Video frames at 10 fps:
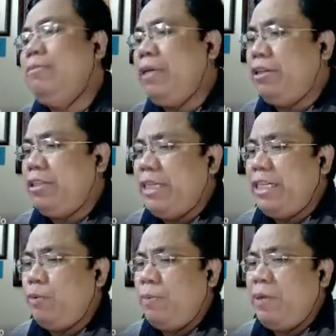Because
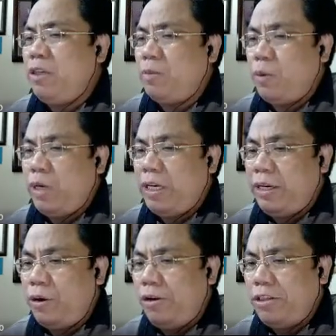this will be
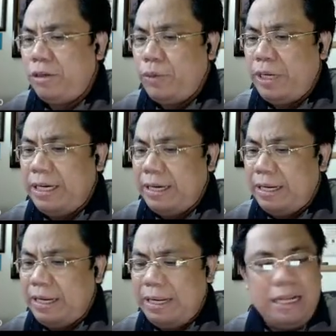incorporated also with
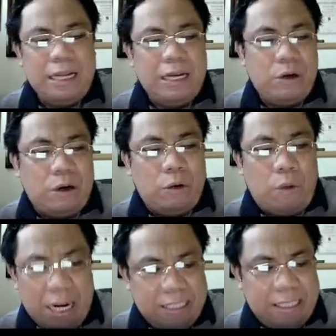the
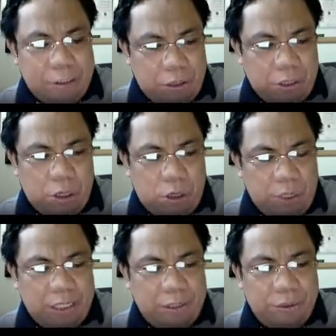ones that you are
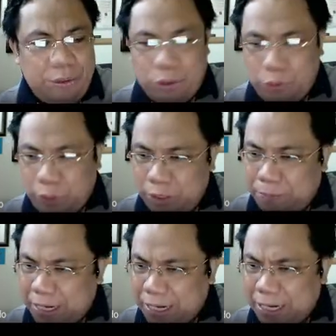going to talk with your
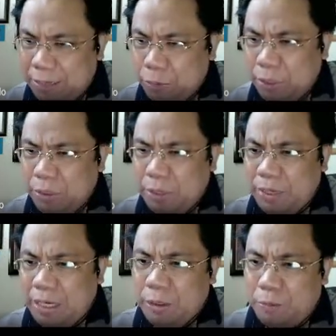parent,
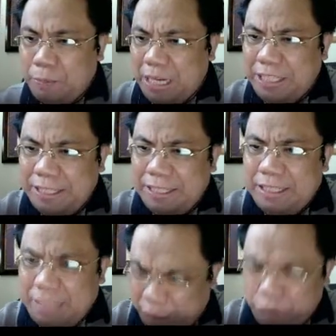with your
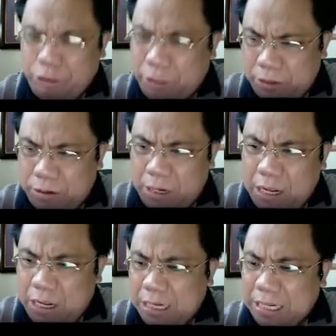patients. You should know
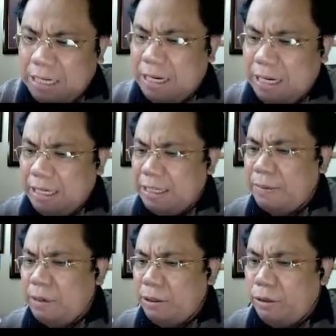the knowledge
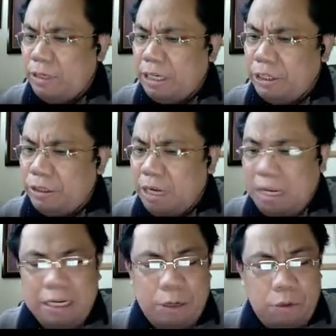about nutrition.
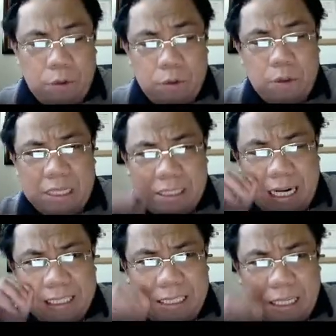Now,
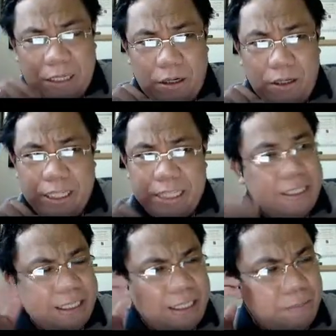as
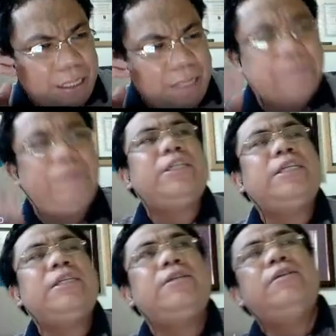psychologists, this is very
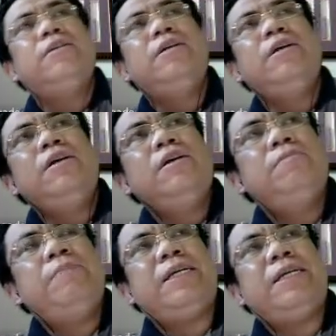important, no?
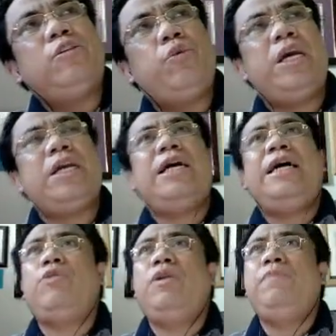Because we are
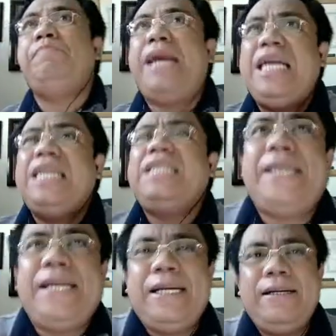actually
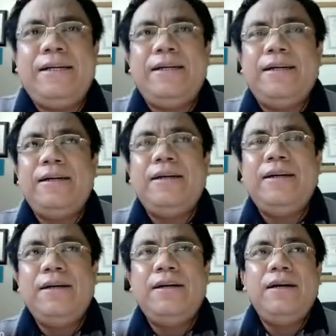basing
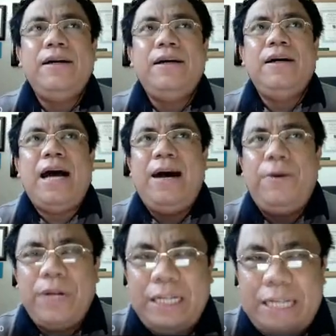
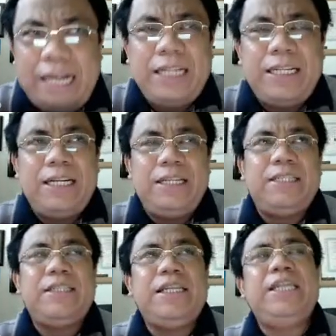our
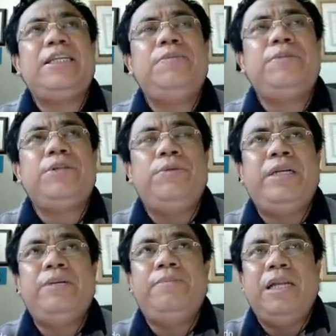intelligence in terms of
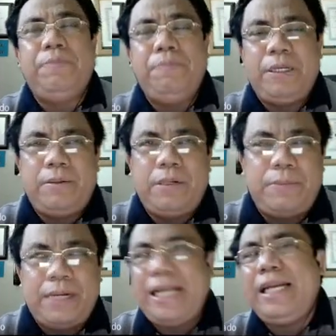the development of the
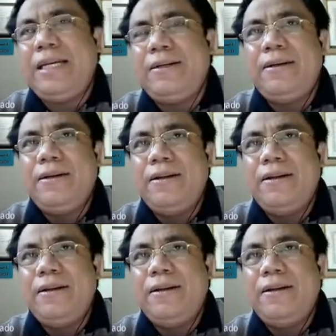brain.